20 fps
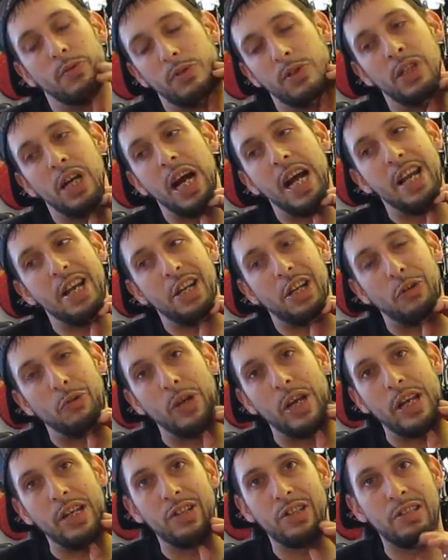nine
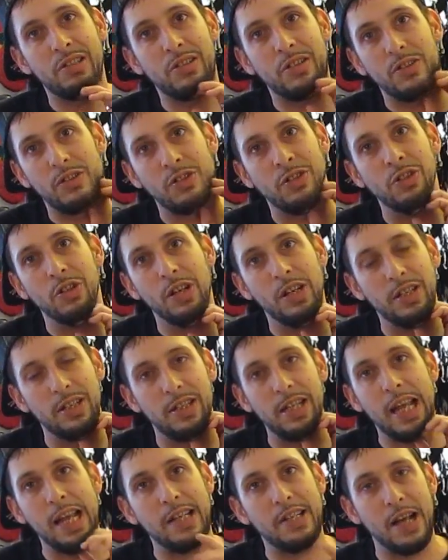degrees during
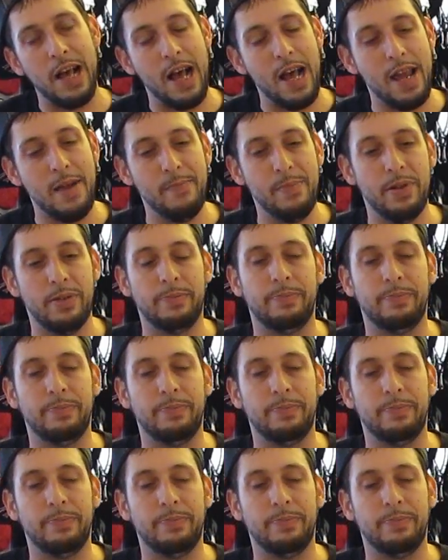daytime,